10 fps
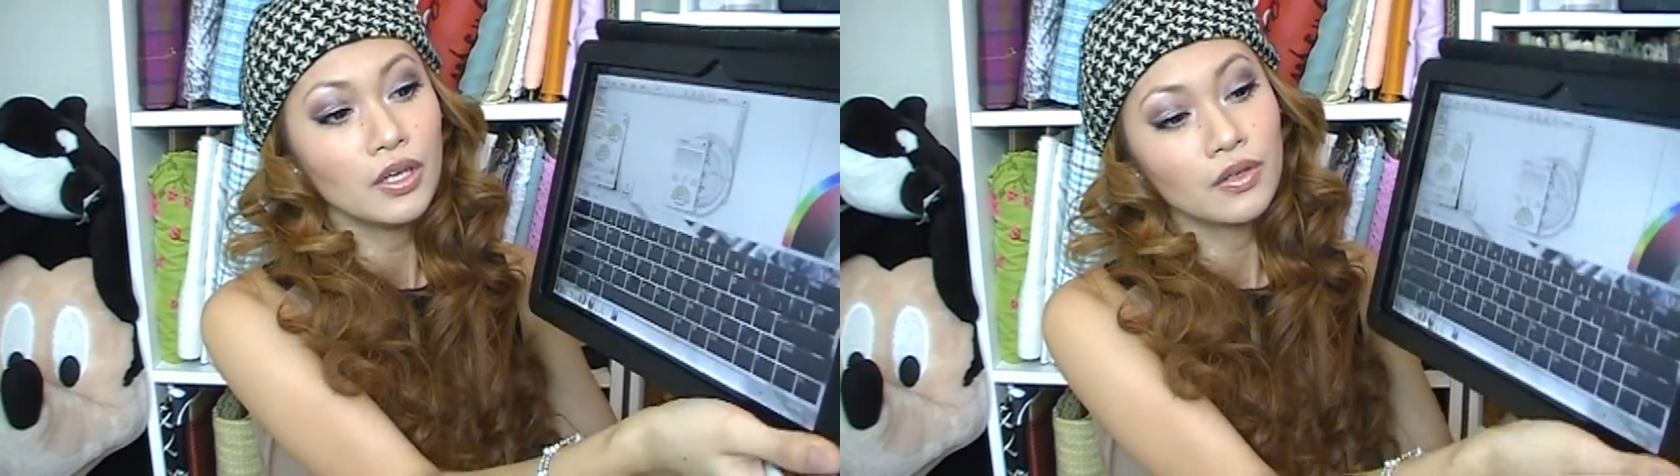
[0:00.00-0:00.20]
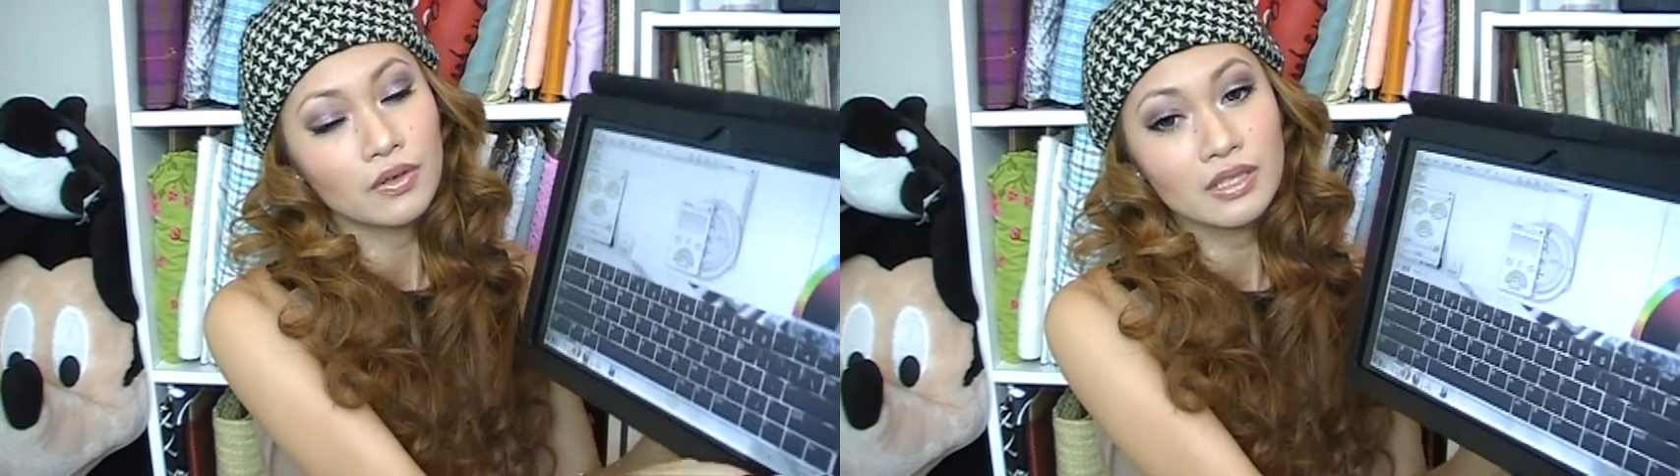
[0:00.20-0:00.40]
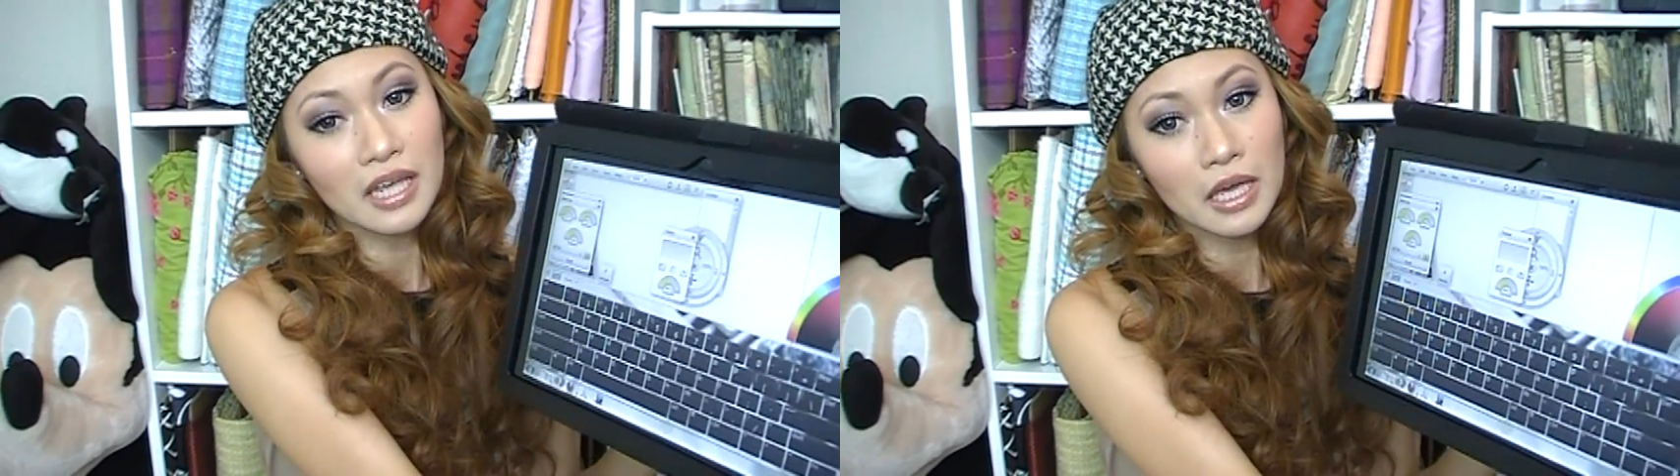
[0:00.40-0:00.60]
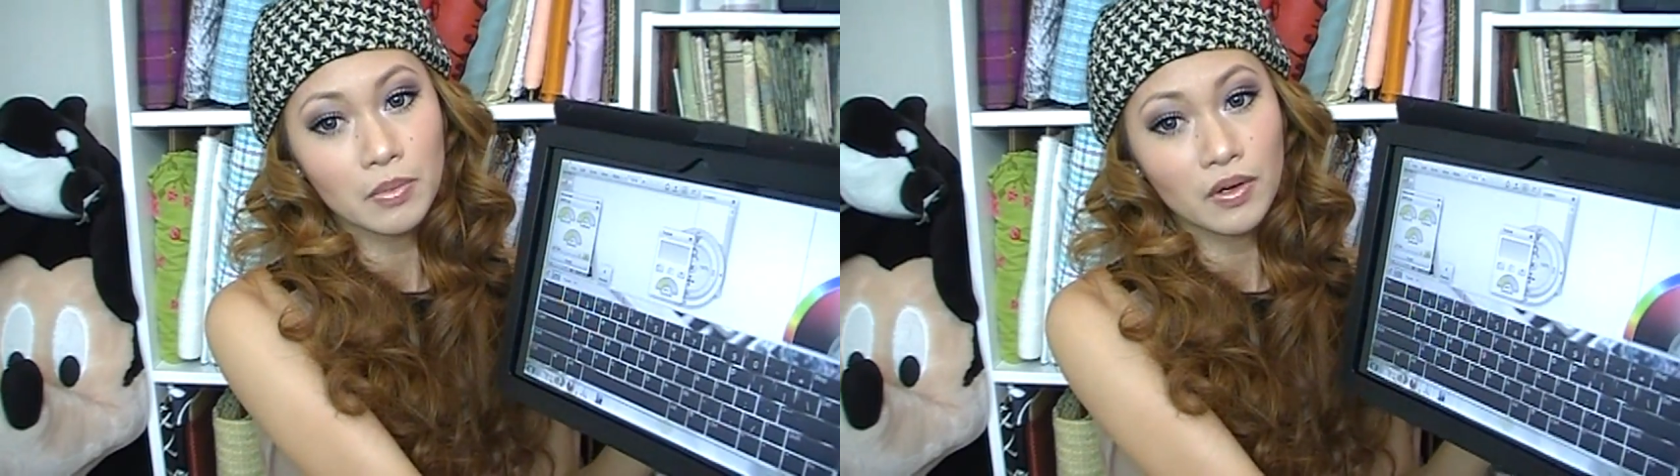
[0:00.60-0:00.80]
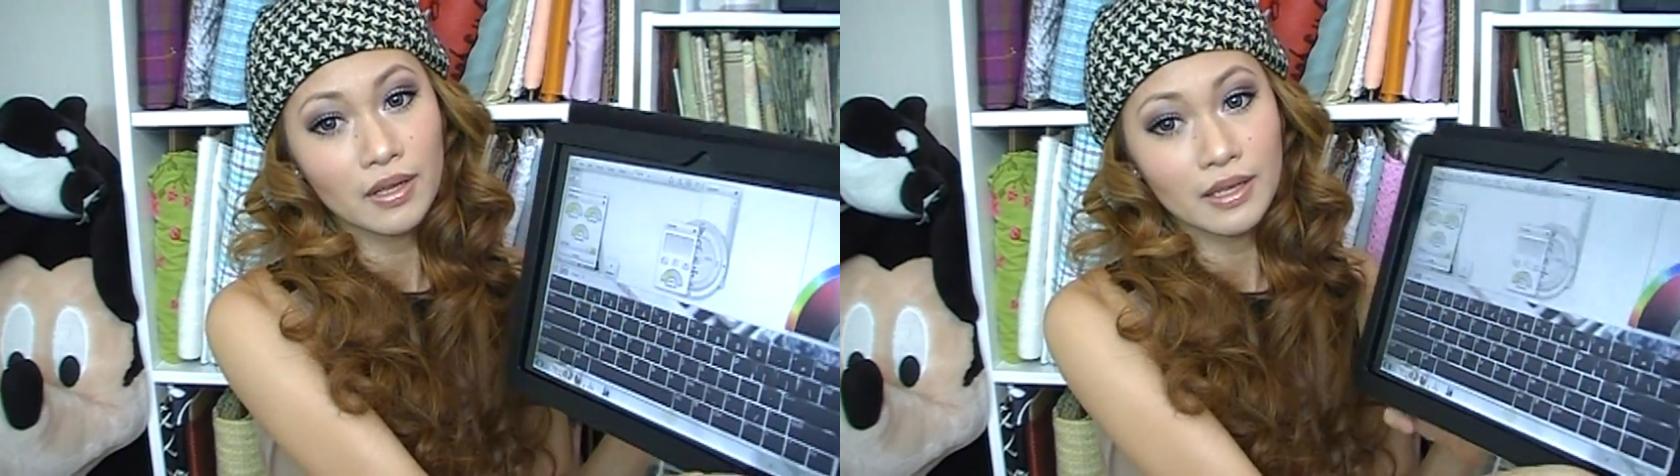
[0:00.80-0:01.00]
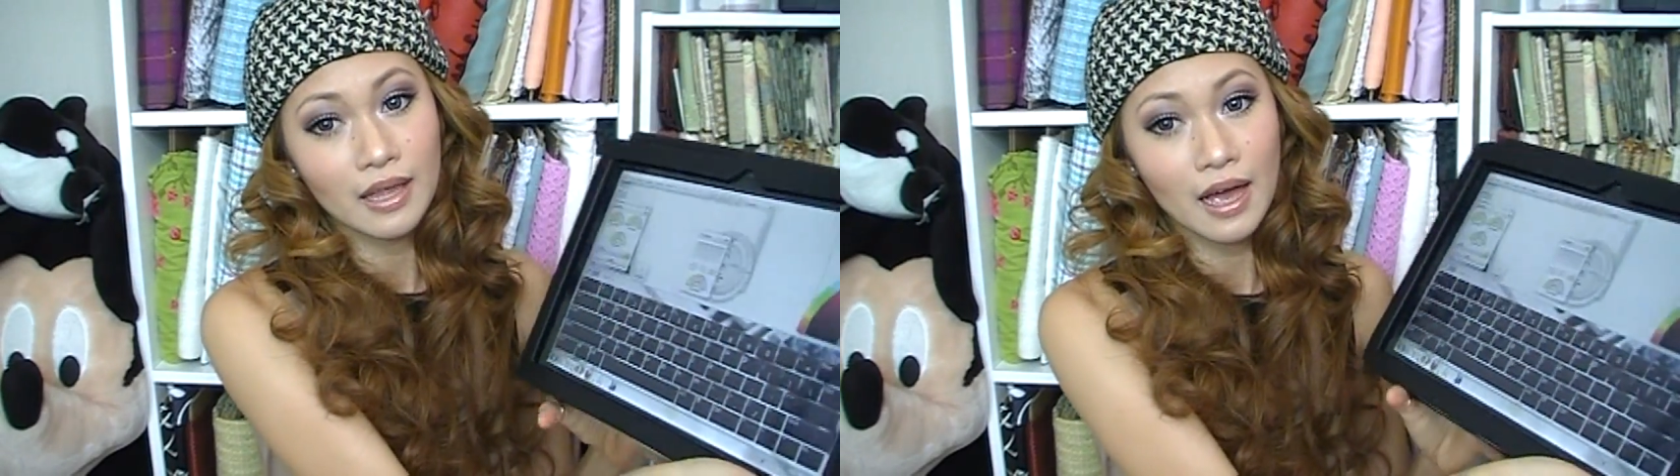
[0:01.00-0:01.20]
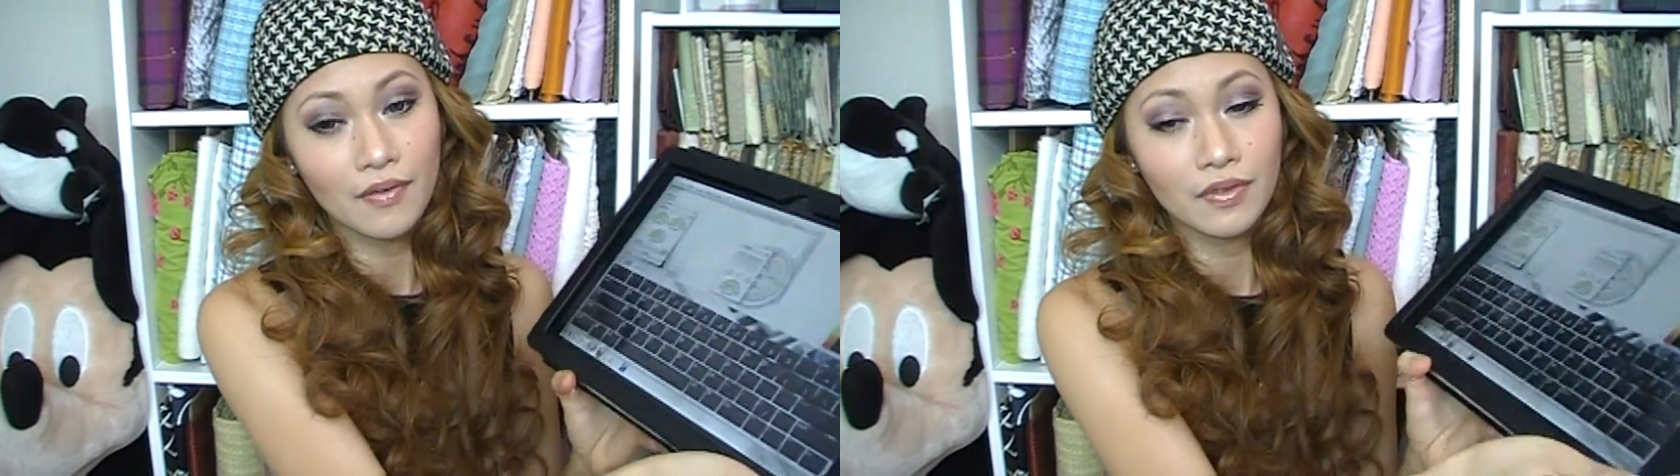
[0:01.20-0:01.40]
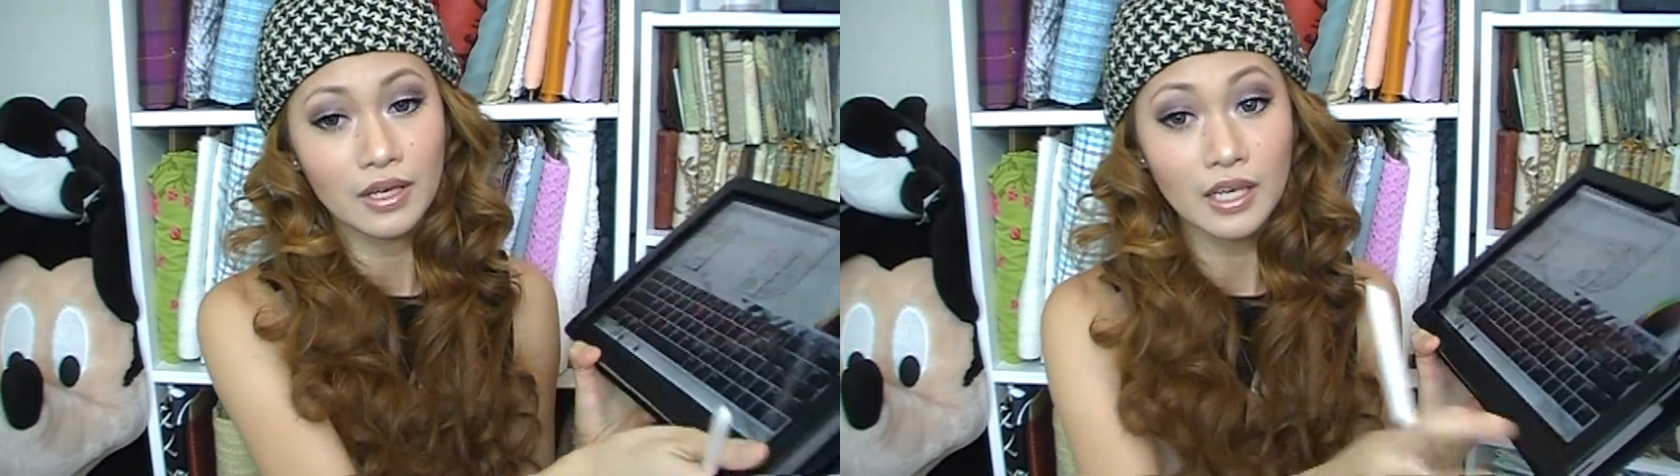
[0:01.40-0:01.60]
your table and then
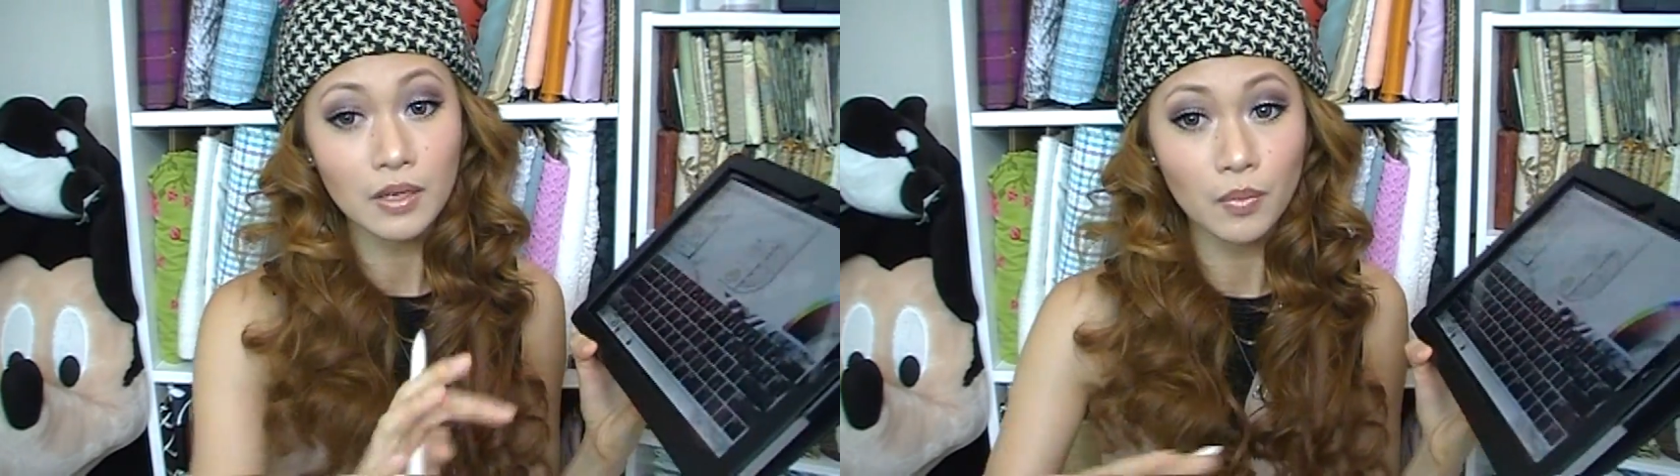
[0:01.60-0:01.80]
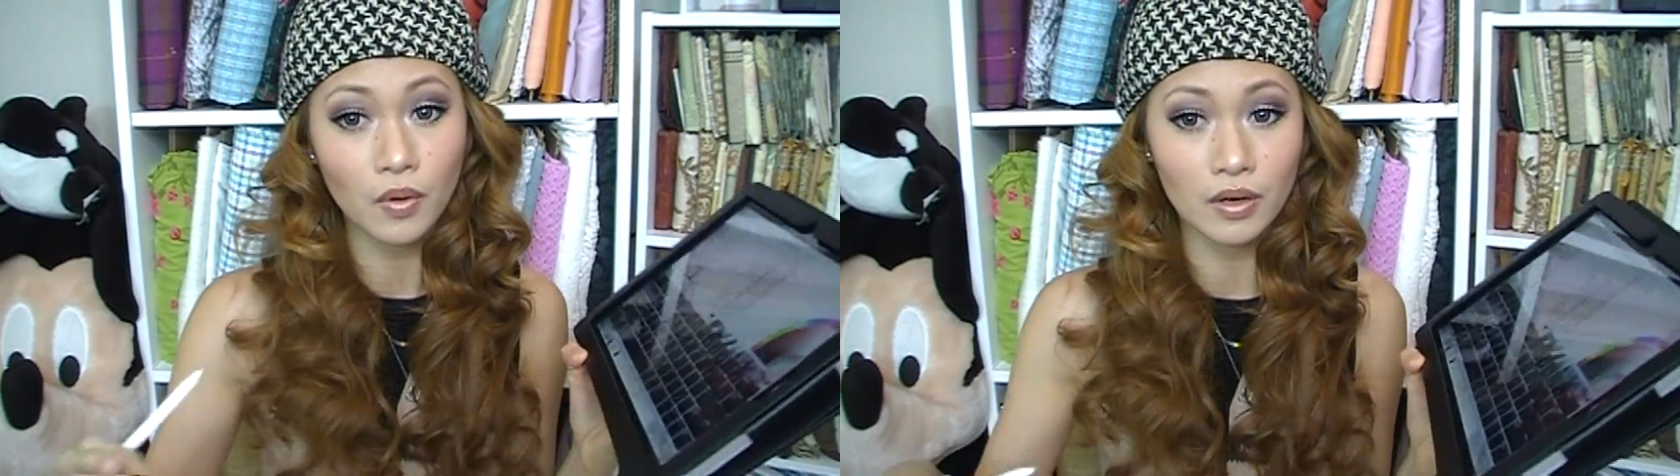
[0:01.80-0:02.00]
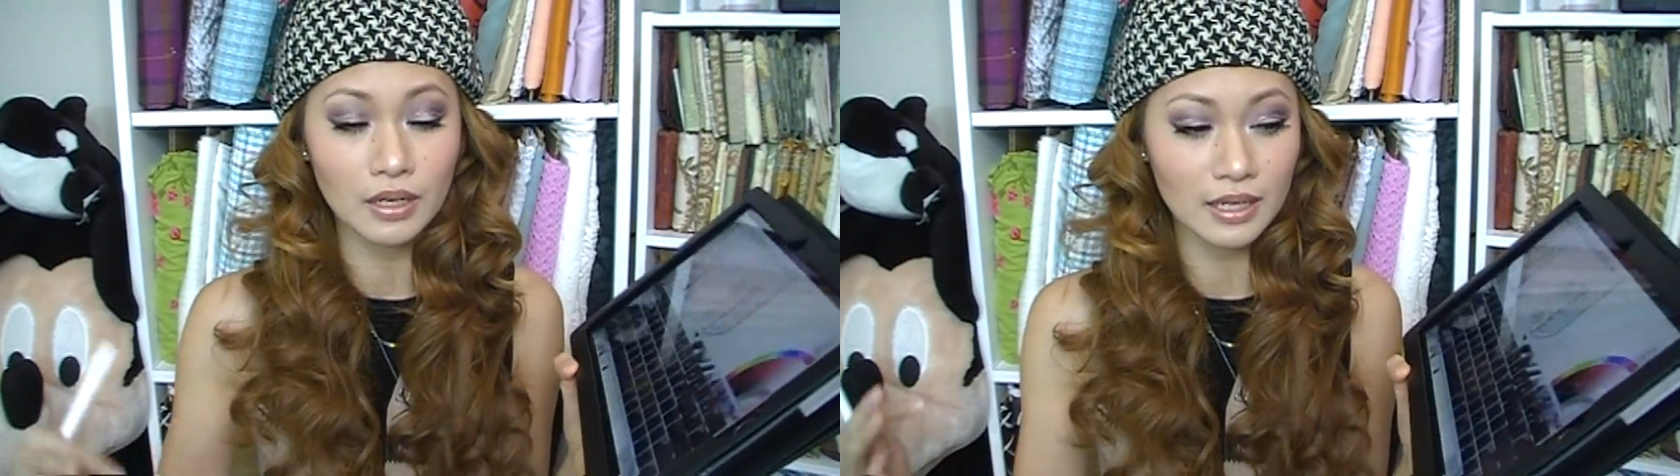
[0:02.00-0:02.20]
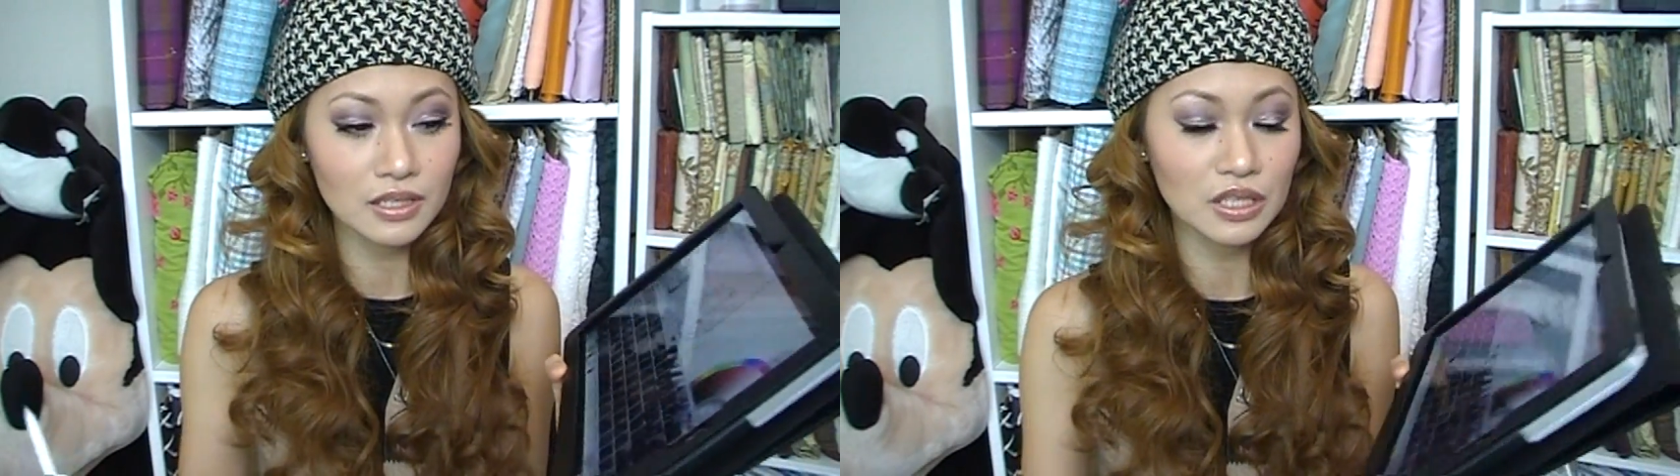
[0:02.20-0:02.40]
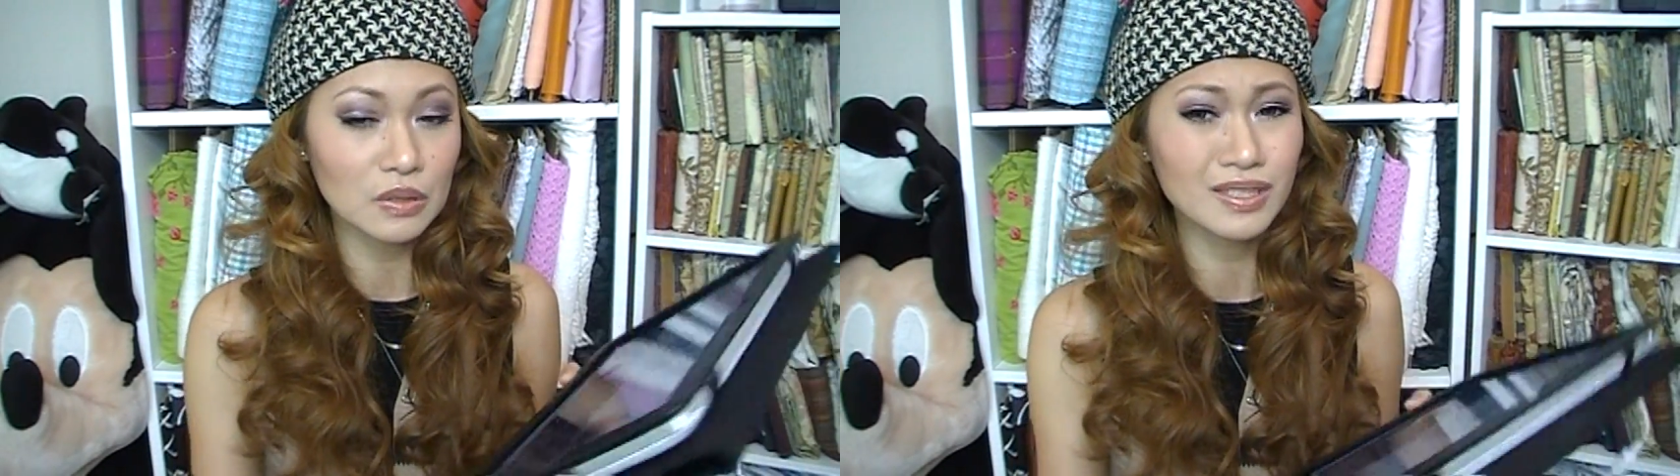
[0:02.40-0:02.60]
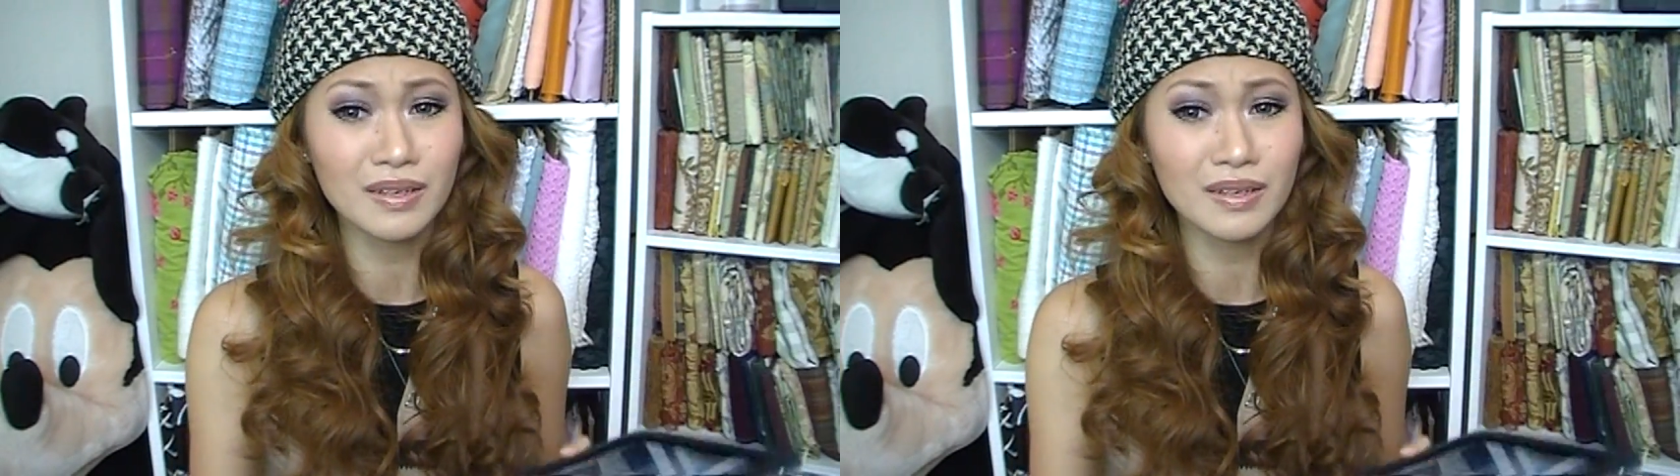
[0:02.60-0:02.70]
have the keyboard next to you.